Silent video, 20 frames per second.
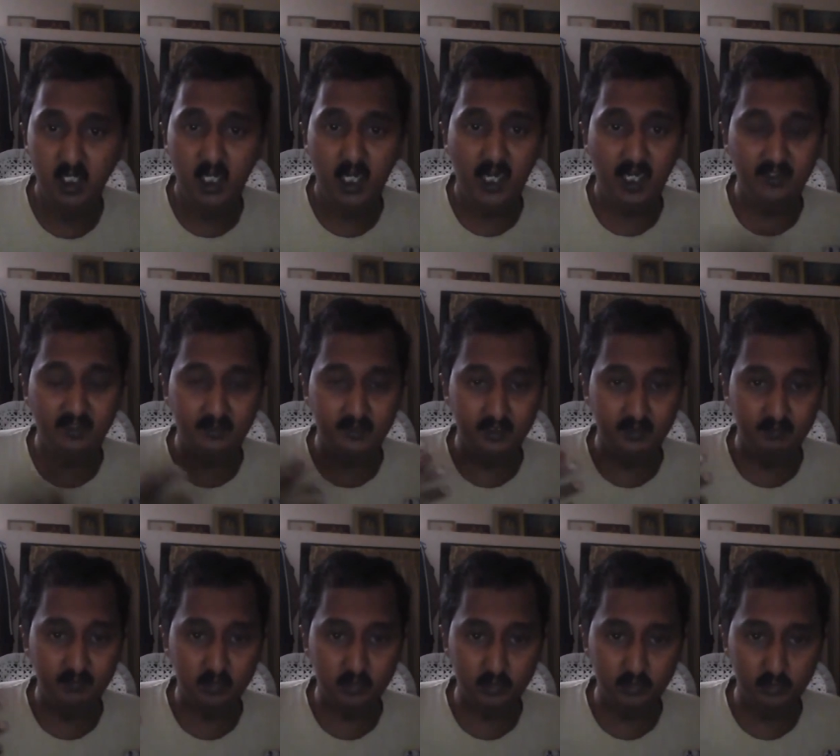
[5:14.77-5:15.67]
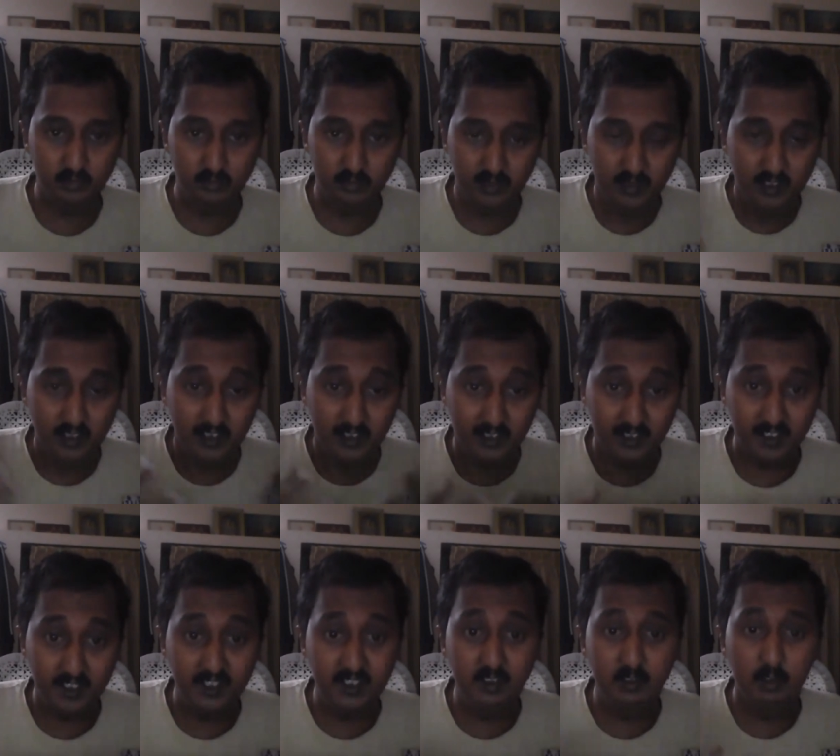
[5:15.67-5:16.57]
Ask them to
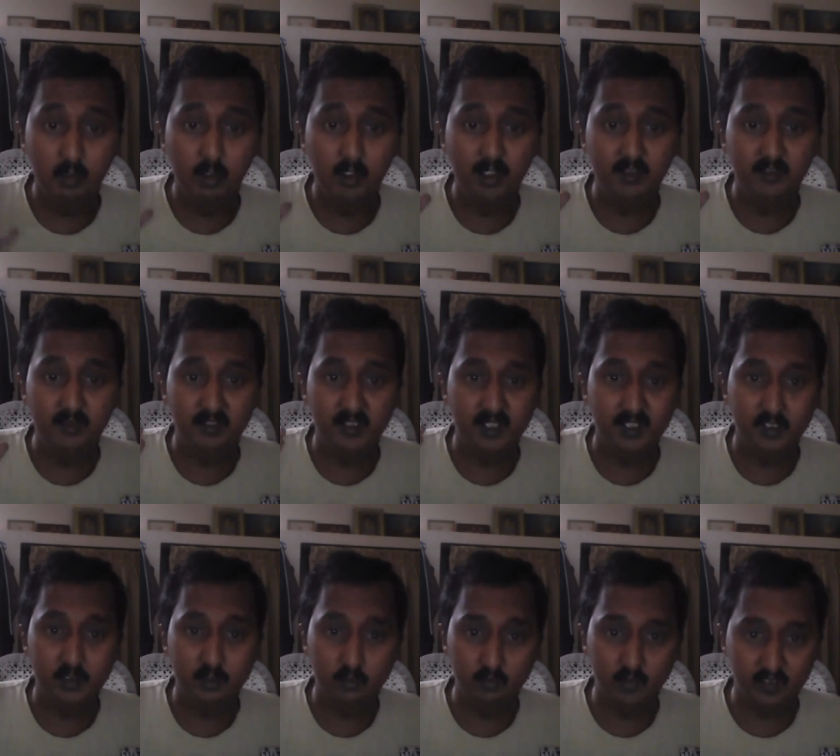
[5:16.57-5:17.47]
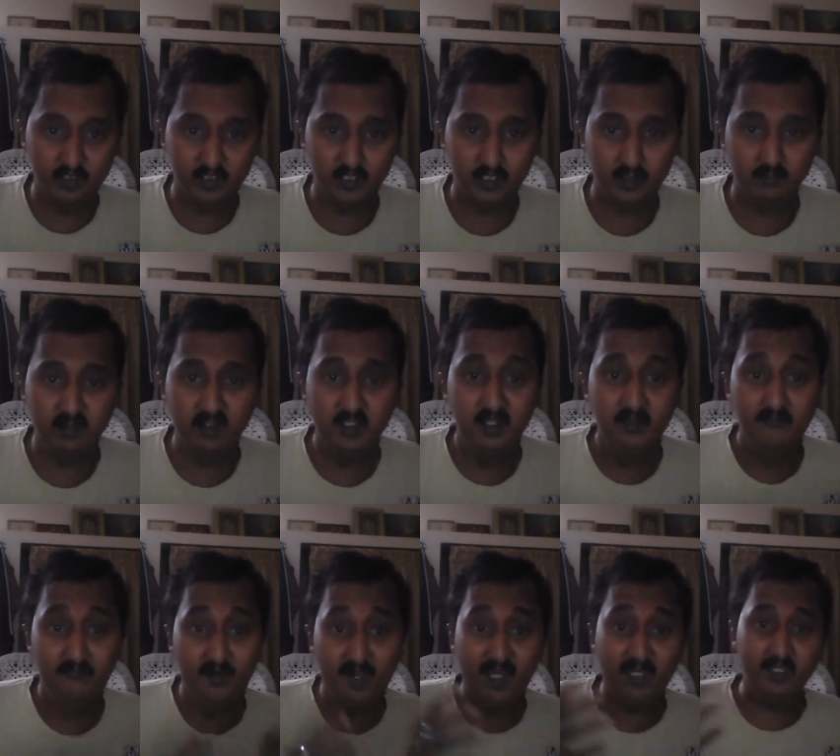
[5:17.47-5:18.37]
gain knowledge related to the games,
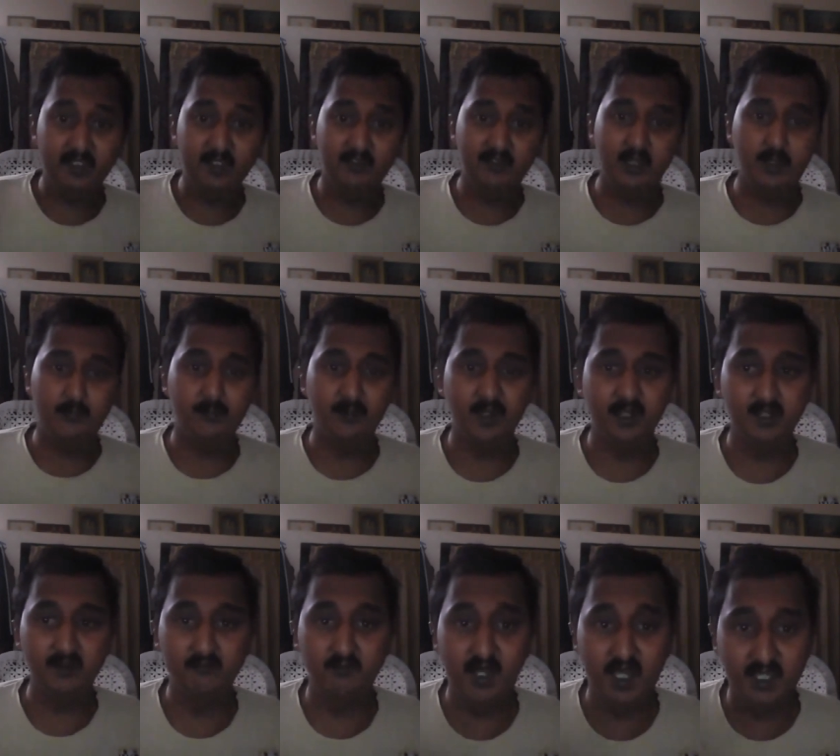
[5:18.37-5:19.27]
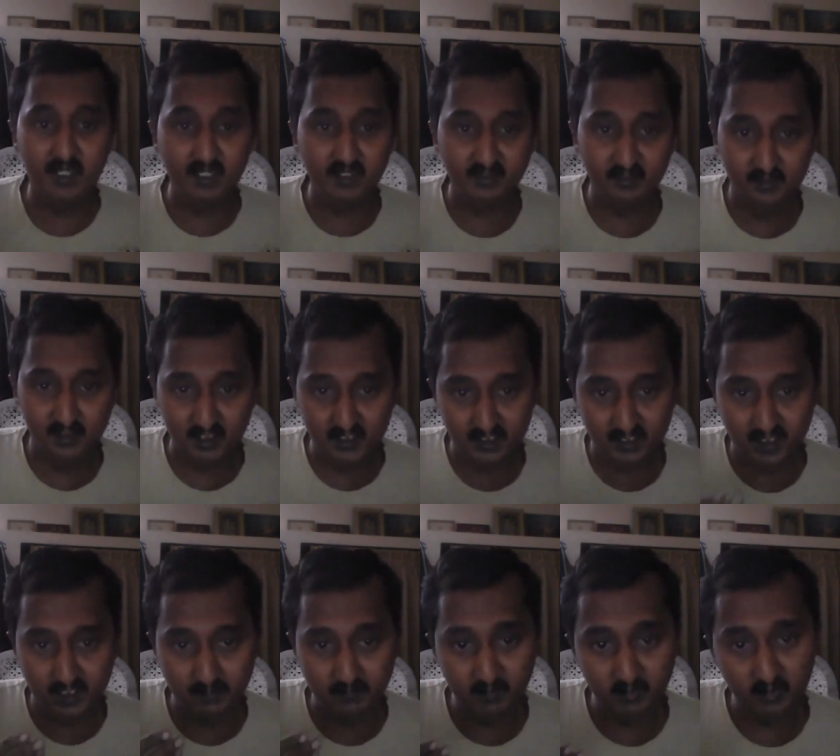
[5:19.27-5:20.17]
where it is happening, where does the
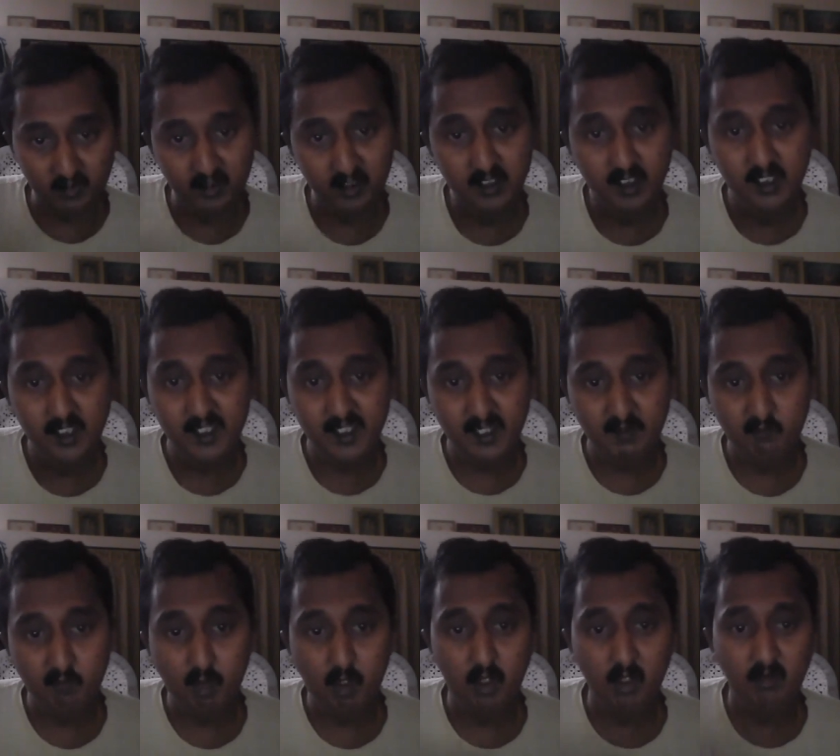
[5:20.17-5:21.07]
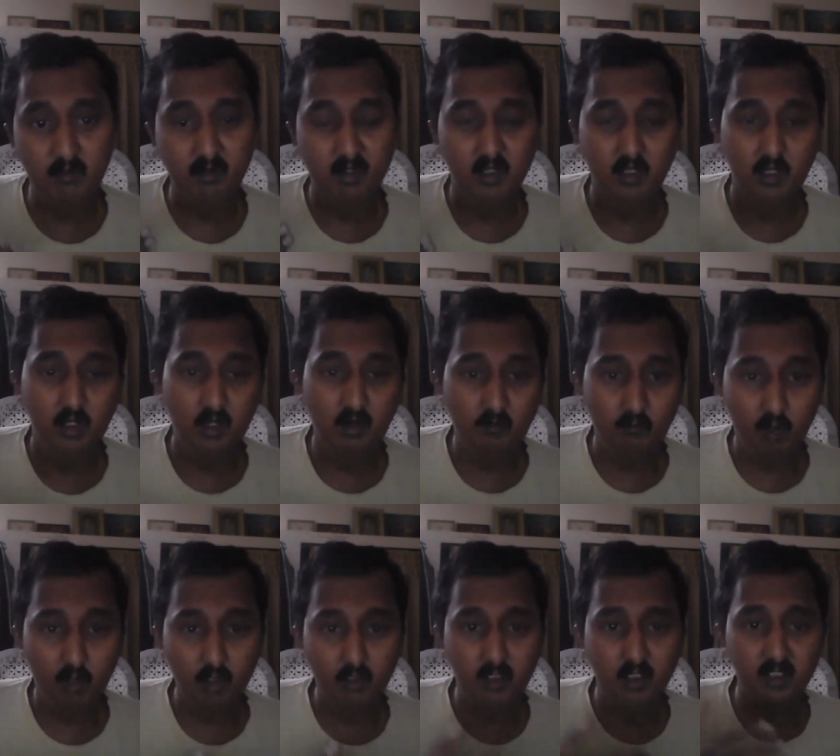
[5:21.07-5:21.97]
games evolve, or
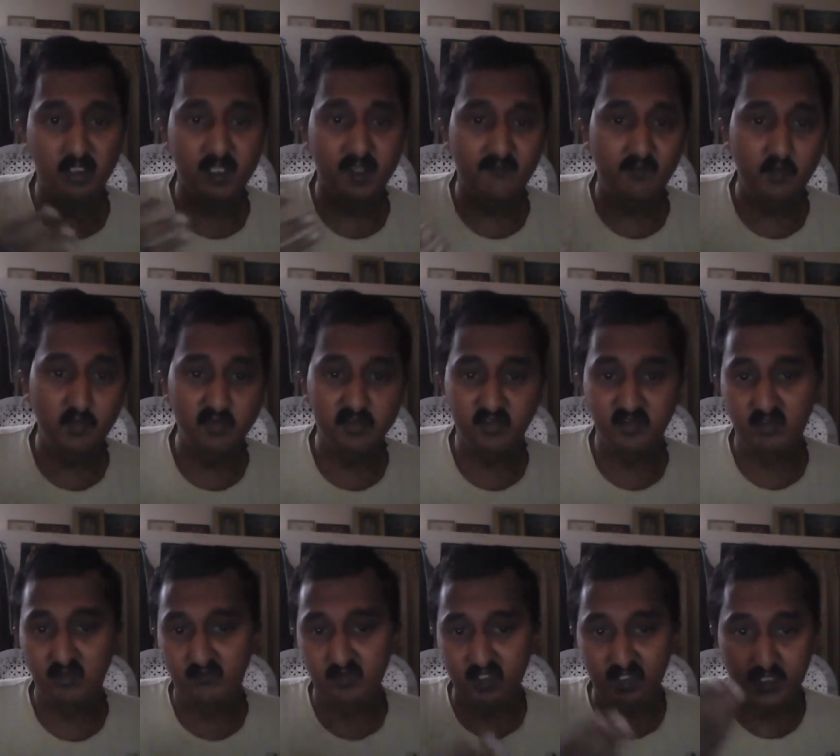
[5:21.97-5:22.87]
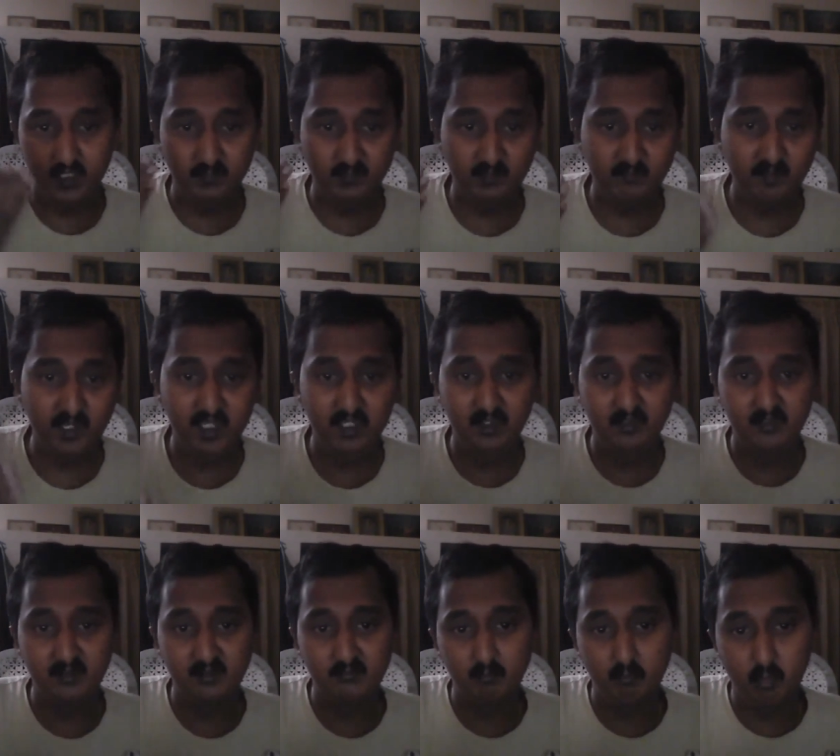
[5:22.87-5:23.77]
what are the evolutions of the games, where
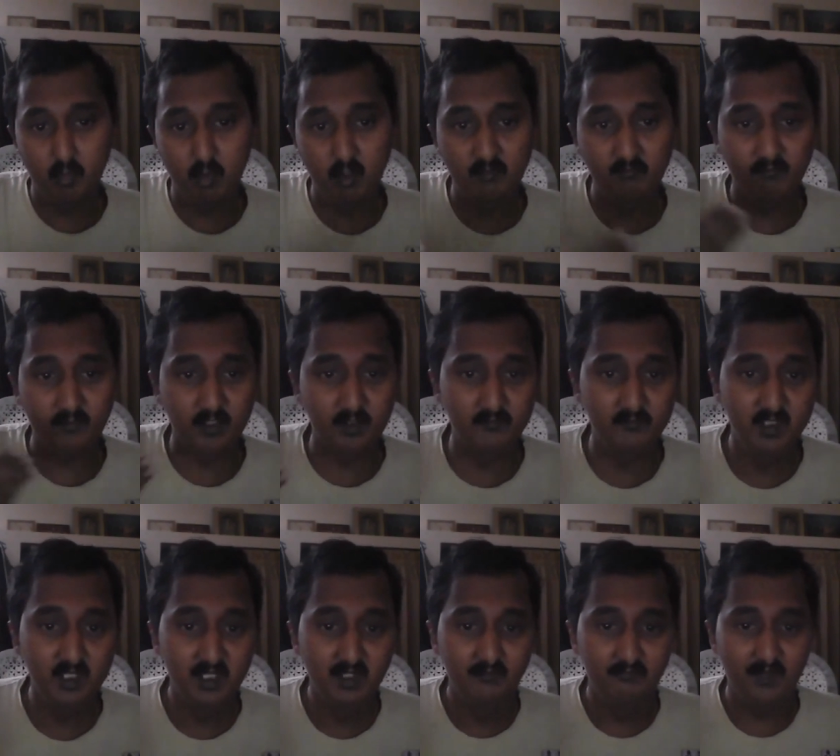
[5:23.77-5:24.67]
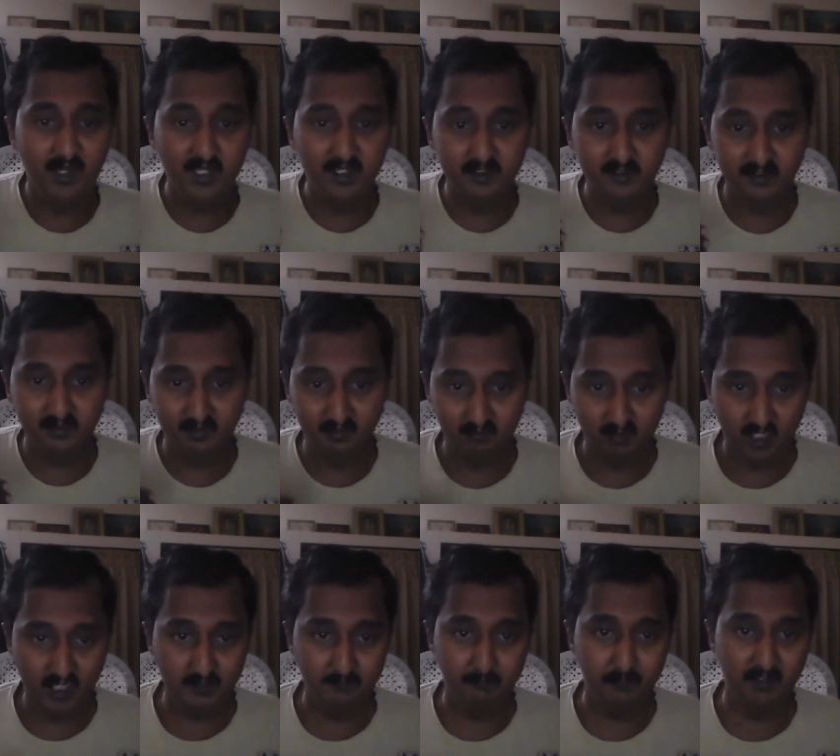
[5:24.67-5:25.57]
does it born from, where it is
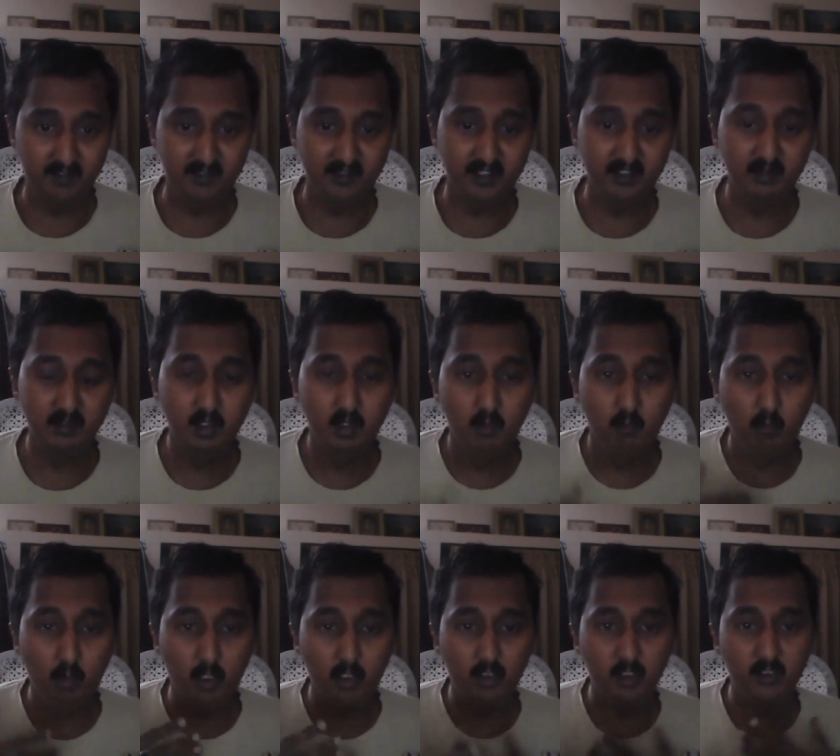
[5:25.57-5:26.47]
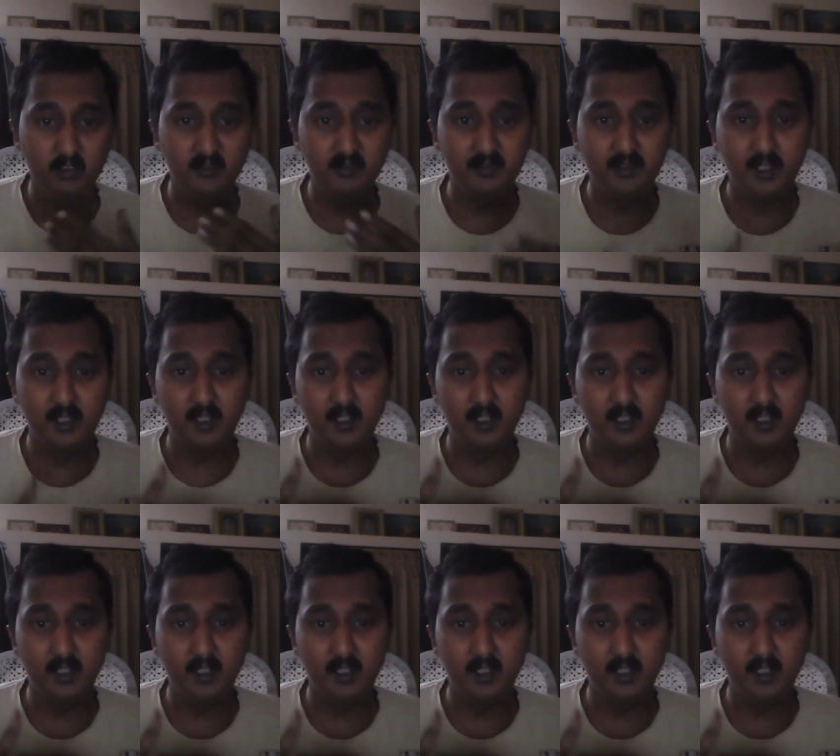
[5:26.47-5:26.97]
at present, what are these